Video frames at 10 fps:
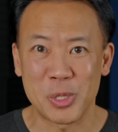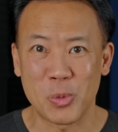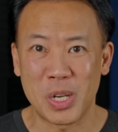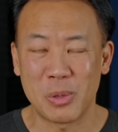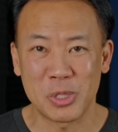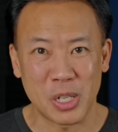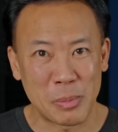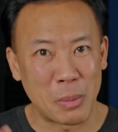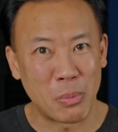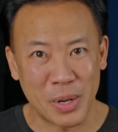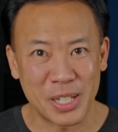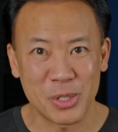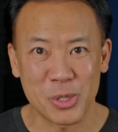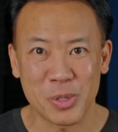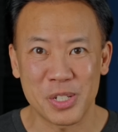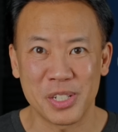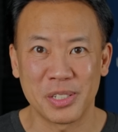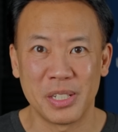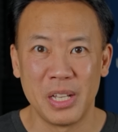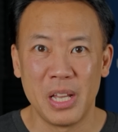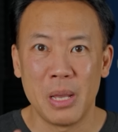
as well. We'll talk about brain nutrition.